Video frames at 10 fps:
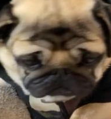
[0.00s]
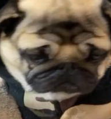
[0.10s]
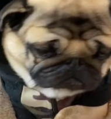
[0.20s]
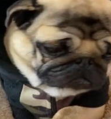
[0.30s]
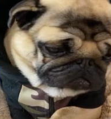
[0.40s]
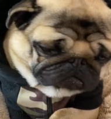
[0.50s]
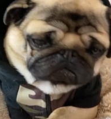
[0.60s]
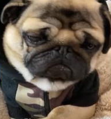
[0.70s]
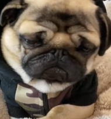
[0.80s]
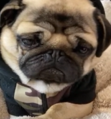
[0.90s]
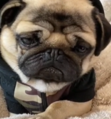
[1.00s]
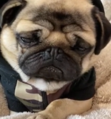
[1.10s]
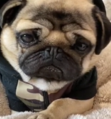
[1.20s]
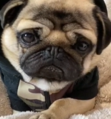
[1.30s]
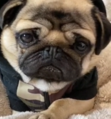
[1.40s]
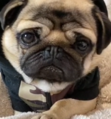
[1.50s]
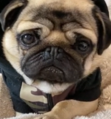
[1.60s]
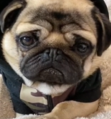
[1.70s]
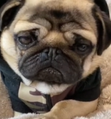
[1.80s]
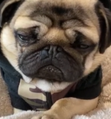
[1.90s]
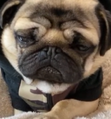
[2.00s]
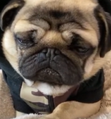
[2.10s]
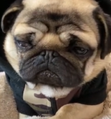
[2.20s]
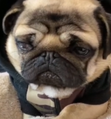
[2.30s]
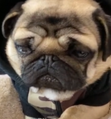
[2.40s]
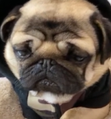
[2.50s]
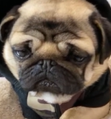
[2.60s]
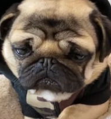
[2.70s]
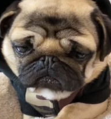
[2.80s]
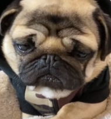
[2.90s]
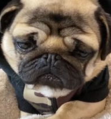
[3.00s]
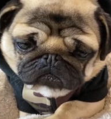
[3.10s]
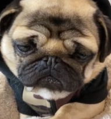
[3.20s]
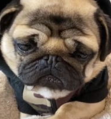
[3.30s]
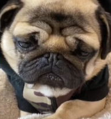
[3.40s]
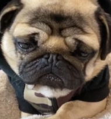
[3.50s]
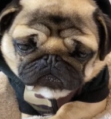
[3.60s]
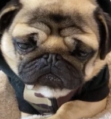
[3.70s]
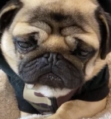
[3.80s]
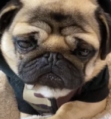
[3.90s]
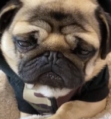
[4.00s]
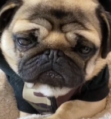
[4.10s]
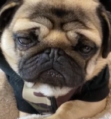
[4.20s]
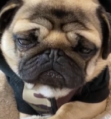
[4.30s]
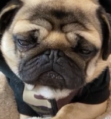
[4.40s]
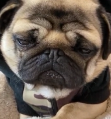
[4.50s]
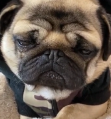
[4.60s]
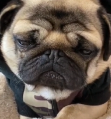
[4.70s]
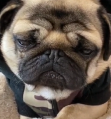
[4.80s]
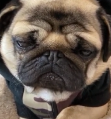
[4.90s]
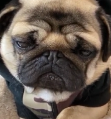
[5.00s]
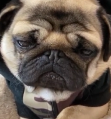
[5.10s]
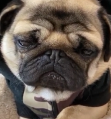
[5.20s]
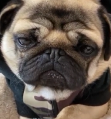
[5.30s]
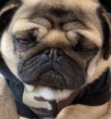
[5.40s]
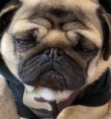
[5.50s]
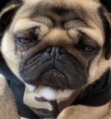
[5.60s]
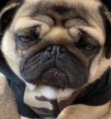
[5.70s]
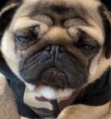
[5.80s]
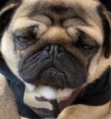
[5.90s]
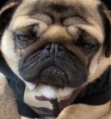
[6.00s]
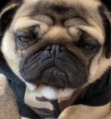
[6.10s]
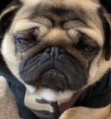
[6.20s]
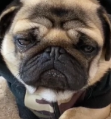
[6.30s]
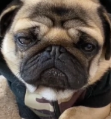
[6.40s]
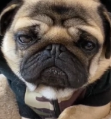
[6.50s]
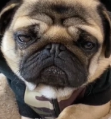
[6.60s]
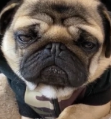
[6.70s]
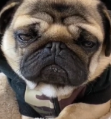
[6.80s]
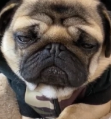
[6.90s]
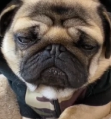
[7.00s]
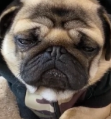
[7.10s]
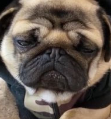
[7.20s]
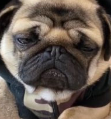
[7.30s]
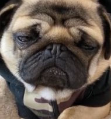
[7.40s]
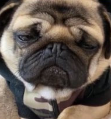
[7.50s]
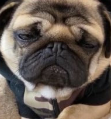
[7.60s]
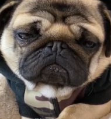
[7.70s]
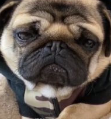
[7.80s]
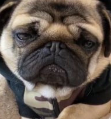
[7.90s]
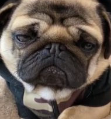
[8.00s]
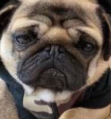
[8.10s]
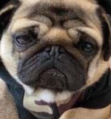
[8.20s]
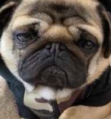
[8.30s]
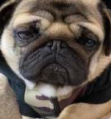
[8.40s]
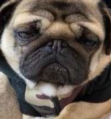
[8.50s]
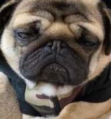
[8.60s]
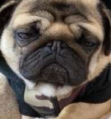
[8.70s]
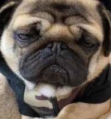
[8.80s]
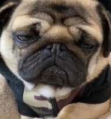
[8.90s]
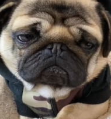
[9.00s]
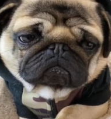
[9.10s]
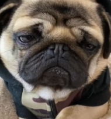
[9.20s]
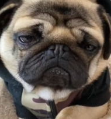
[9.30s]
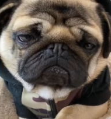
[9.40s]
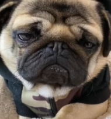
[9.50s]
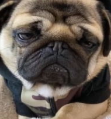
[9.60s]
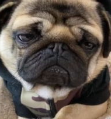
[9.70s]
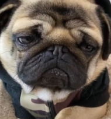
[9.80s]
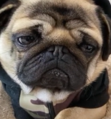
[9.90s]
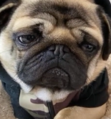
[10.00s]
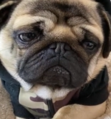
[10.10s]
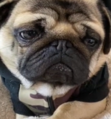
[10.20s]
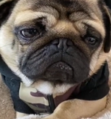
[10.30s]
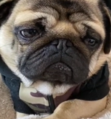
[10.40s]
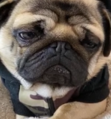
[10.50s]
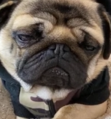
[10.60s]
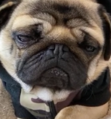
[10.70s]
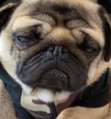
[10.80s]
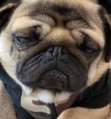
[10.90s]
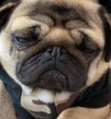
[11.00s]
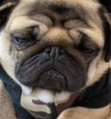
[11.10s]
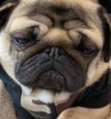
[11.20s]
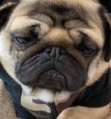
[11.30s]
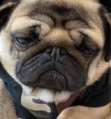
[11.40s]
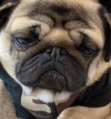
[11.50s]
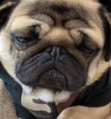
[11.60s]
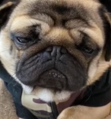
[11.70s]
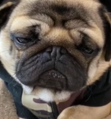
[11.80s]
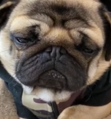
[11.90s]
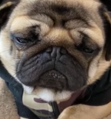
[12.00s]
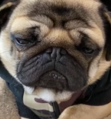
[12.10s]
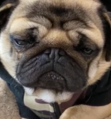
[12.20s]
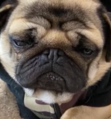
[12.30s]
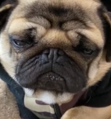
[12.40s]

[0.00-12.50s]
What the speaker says: So, guys, I know that our friends are just kind of joining at the moment for anyone watching after. This is Pangpang the Pug, and he has had a good day today. What did we do today, Mama?